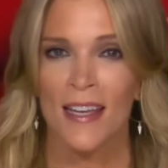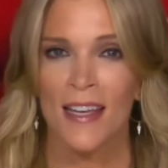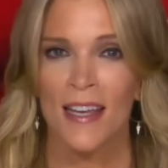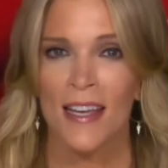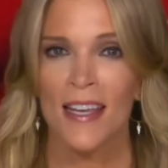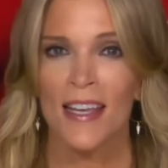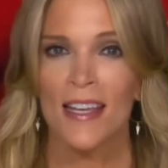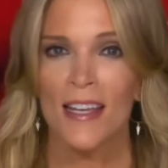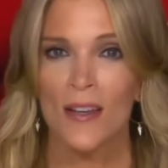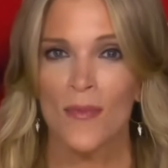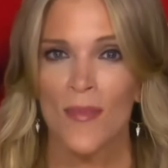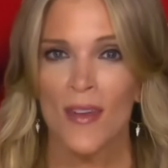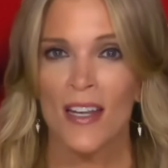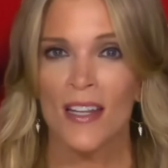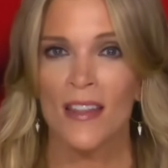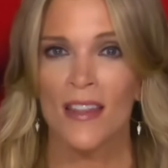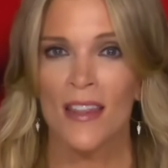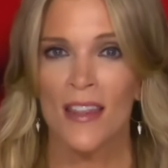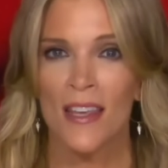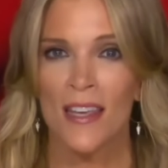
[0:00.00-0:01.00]
he
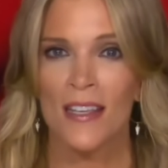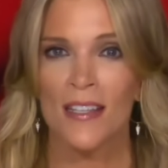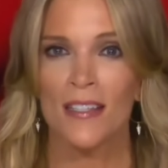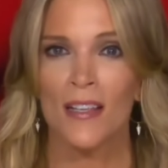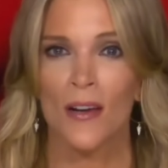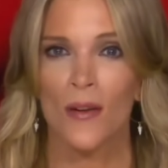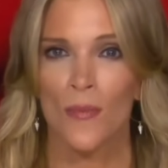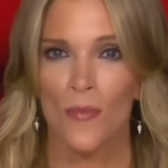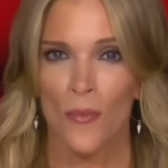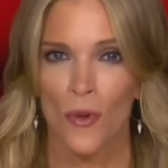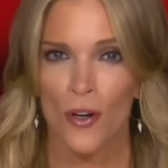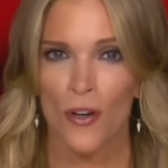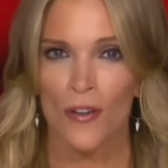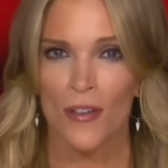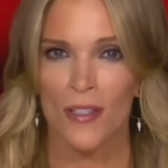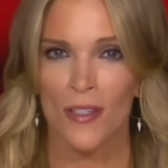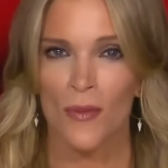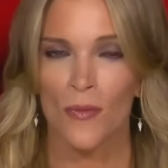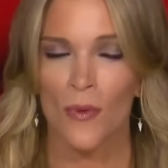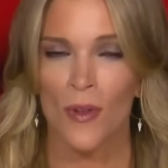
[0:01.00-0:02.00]
committed these
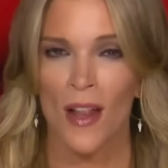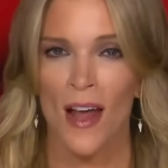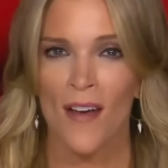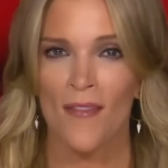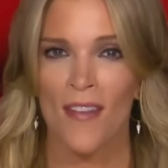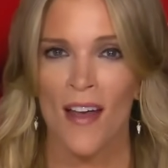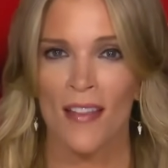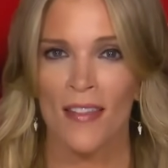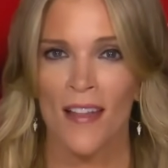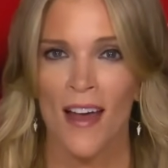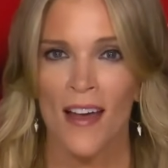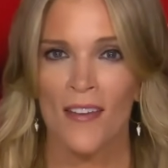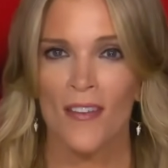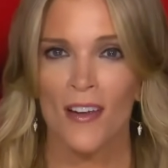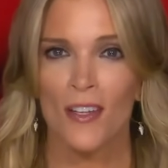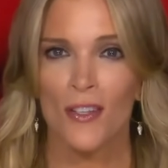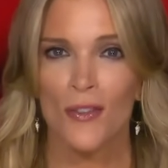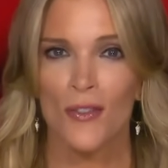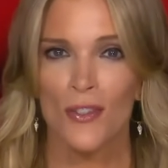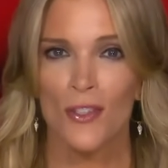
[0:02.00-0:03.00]
murders. We'll have that live
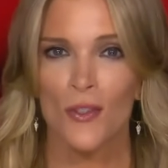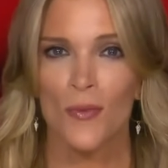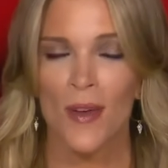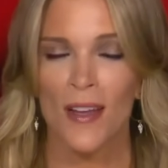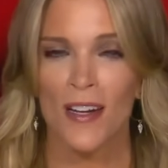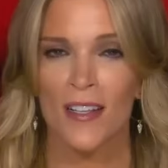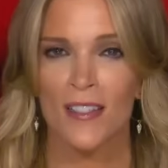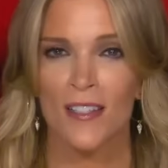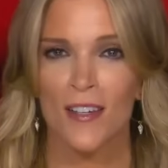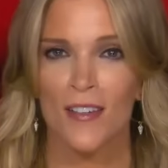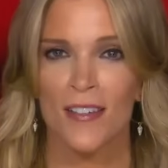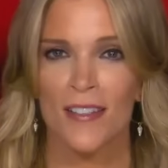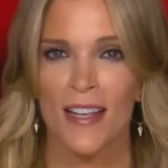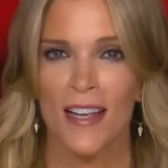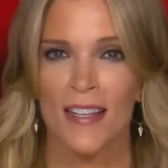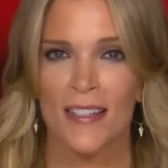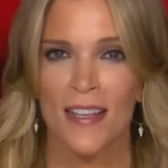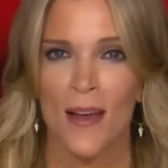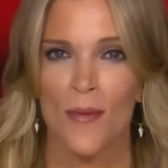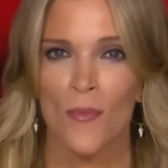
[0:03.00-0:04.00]
on YouTube and on
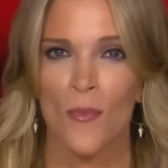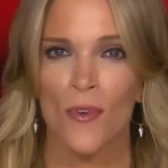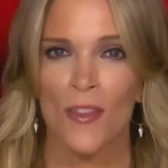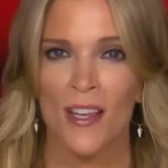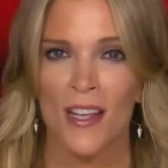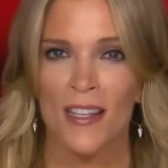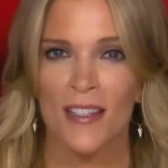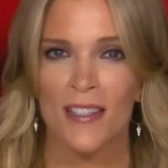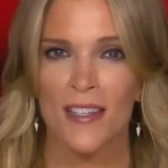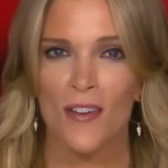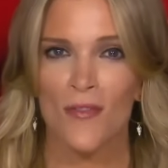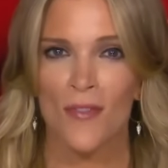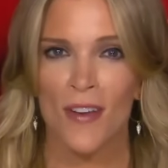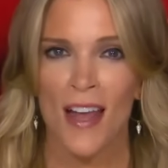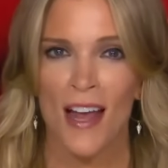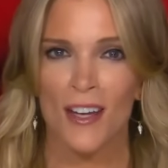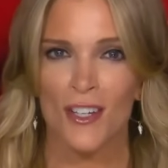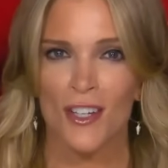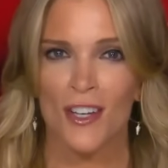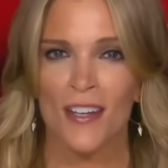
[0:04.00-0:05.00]
SiriusXM with instant
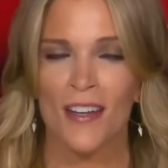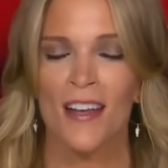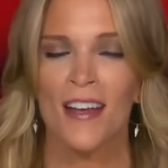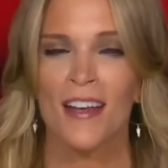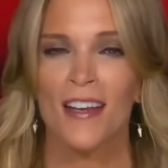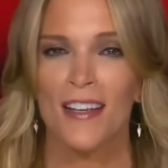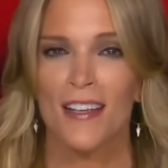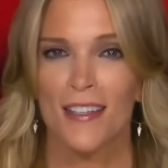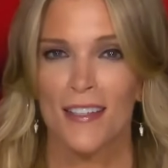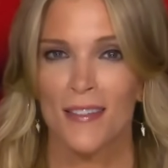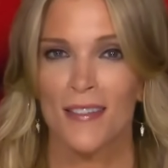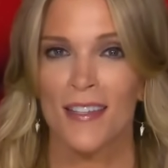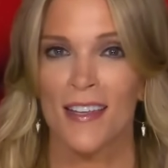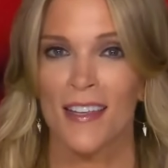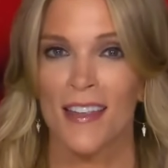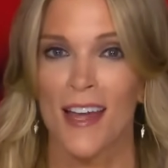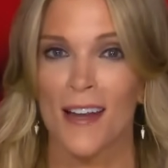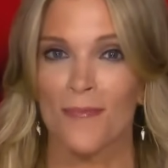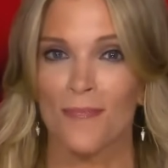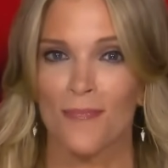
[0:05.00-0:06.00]
reaction. See
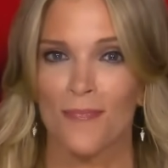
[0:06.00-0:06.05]
you then.